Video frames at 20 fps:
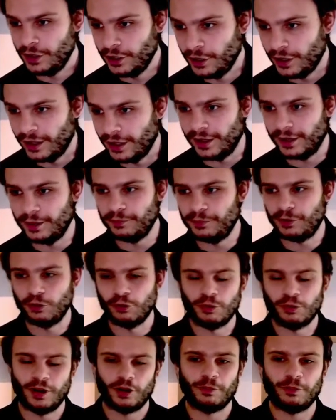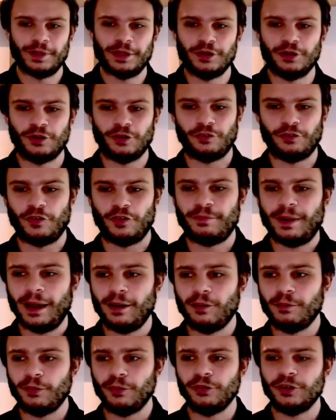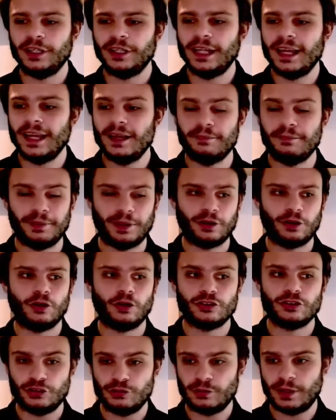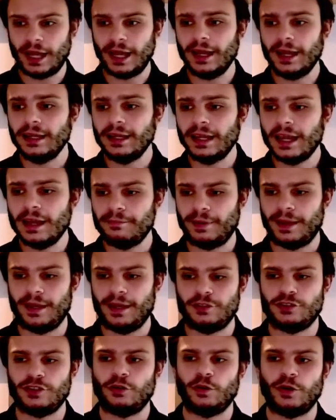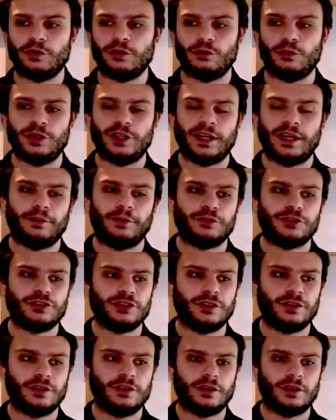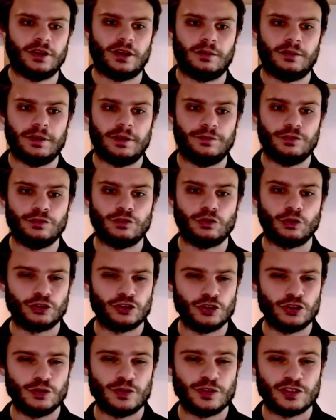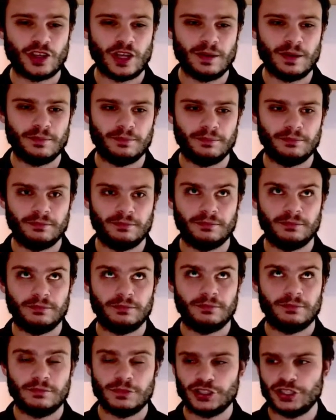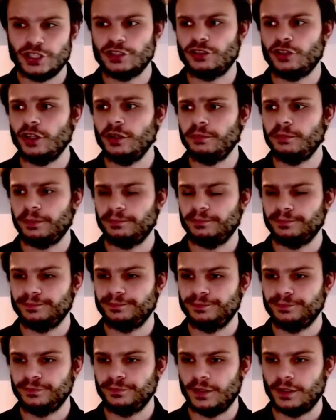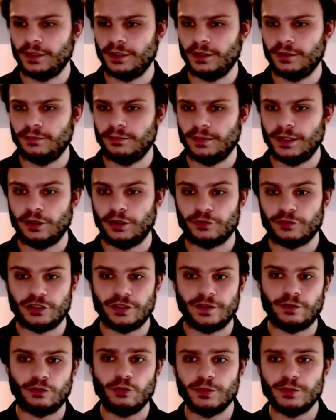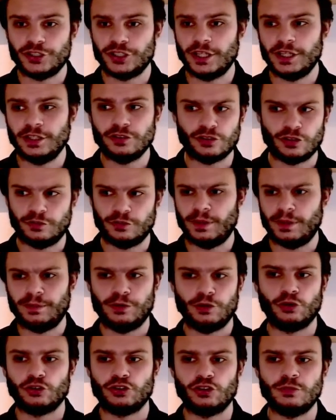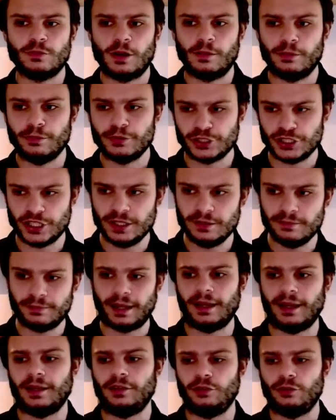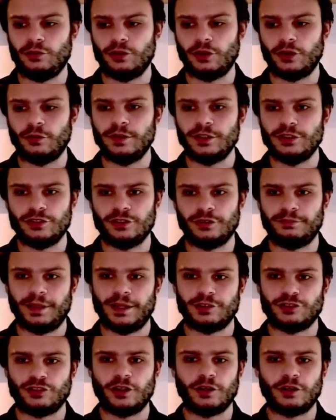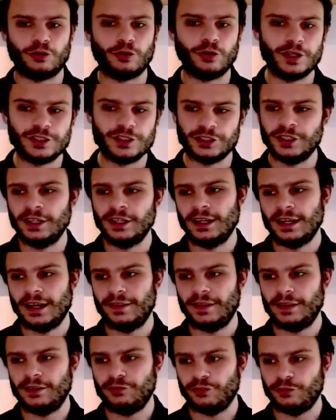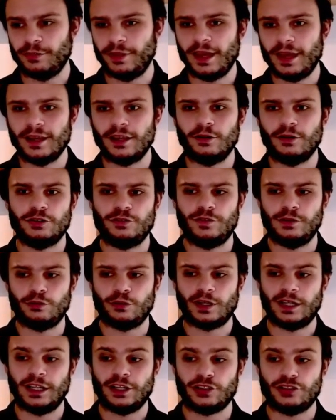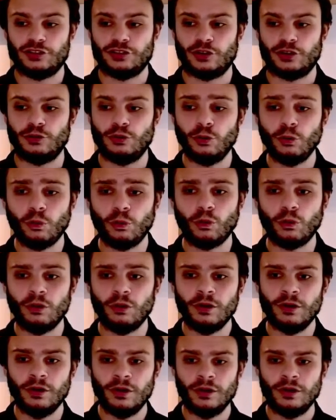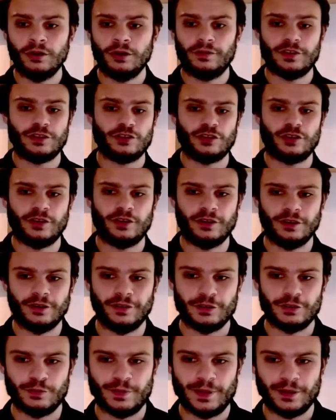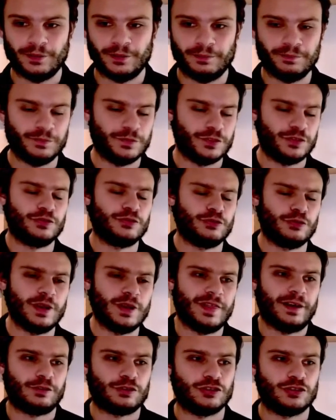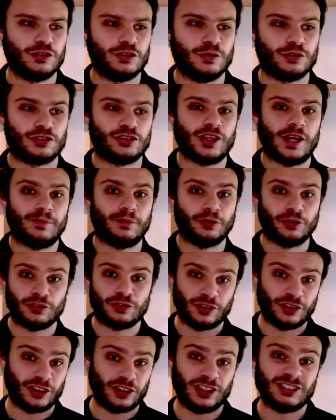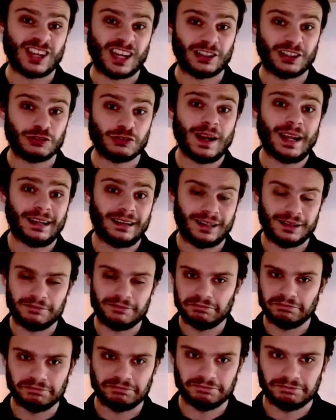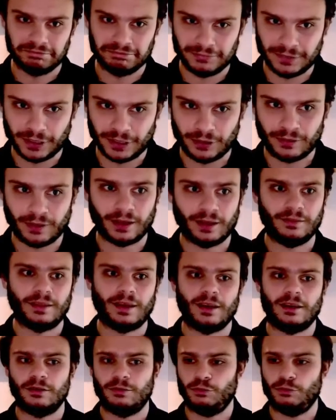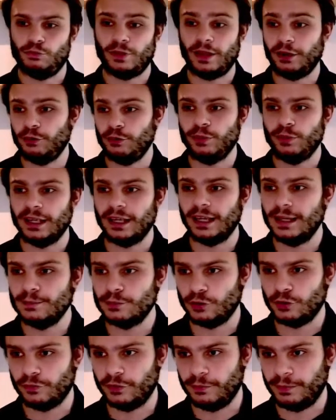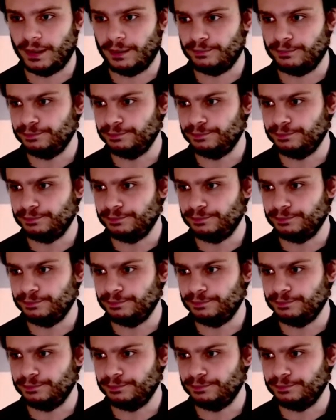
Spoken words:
We've got a copy of Power Bond in here because you can get Parasite out if you've got 2 of the same machine type. And obviously they're all machines, so maybe you've got 2 Marble Machine, bang, you can go into Parasite, and then from there go into Vicroid Connection Zone, or this would be a 3,200 attack monster that can attack directly. That can win games off the bat.